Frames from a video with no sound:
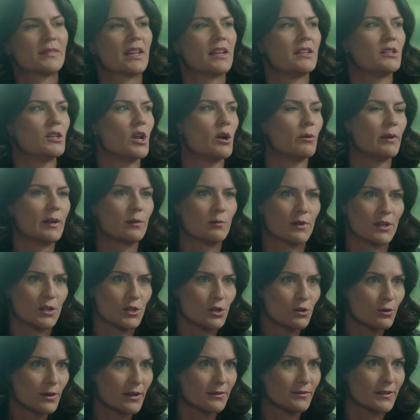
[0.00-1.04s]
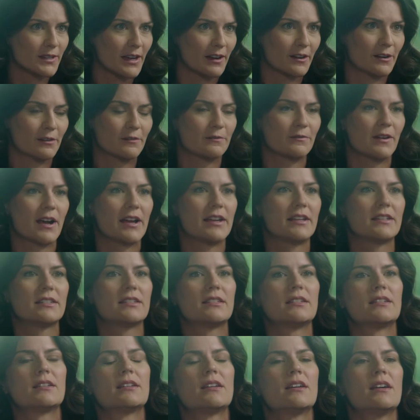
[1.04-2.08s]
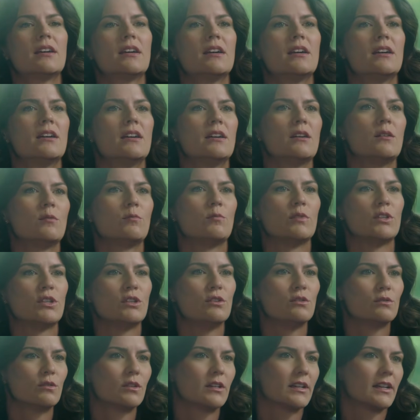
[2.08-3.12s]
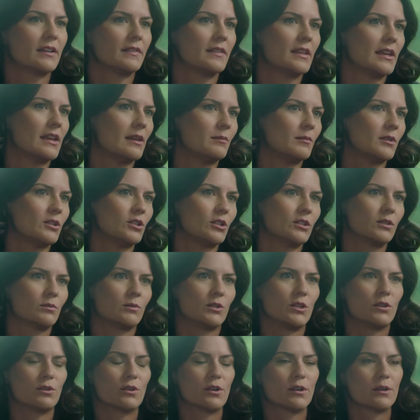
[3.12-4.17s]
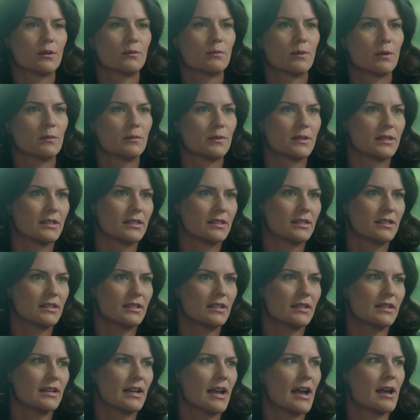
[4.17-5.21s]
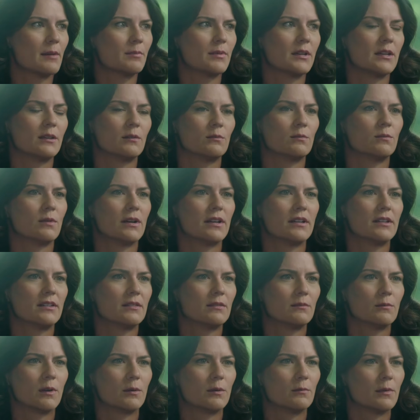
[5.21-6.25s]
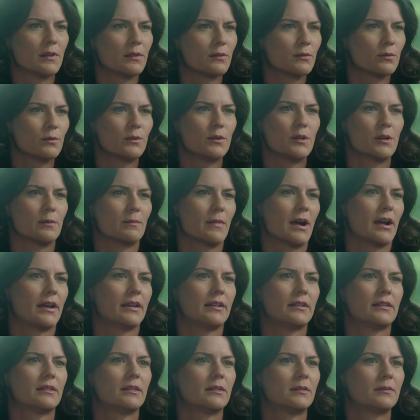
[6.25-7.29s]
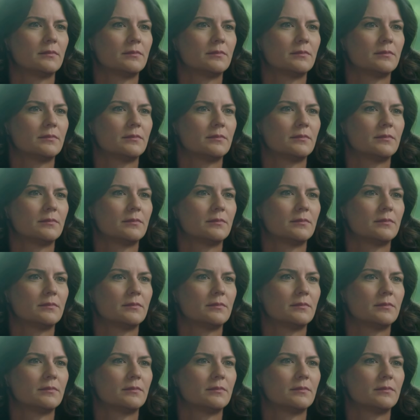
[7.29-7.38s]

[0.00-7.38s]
and knowing what you have sacrificed. When you look at the images, when you heard what was happening, what went through your mind?